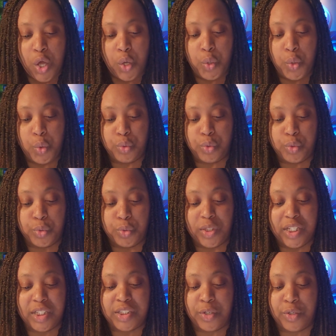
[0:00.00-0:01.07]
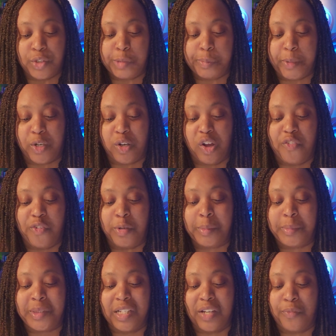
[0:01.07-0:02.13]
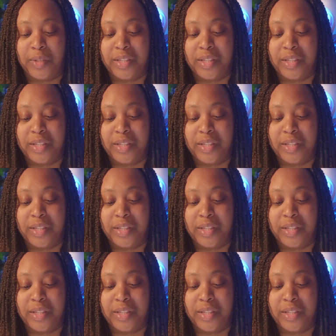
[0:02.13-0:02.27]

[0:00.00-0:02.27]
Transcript: who through the eternal Spirit offered himself